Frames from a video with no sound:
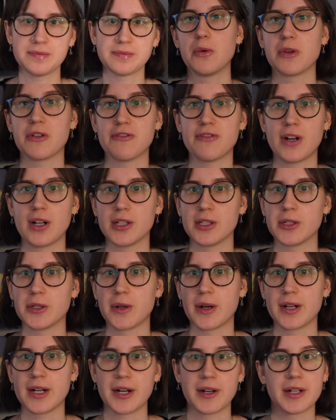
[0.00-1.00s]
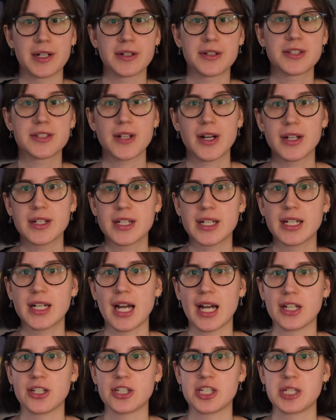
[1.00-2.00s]
We follow our narrator Sonia
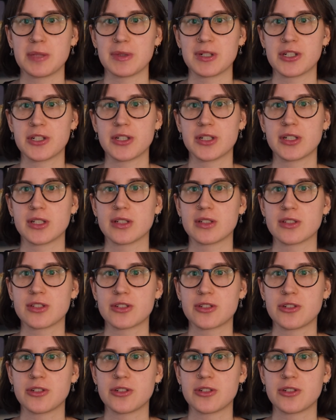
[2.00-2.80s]
as she returns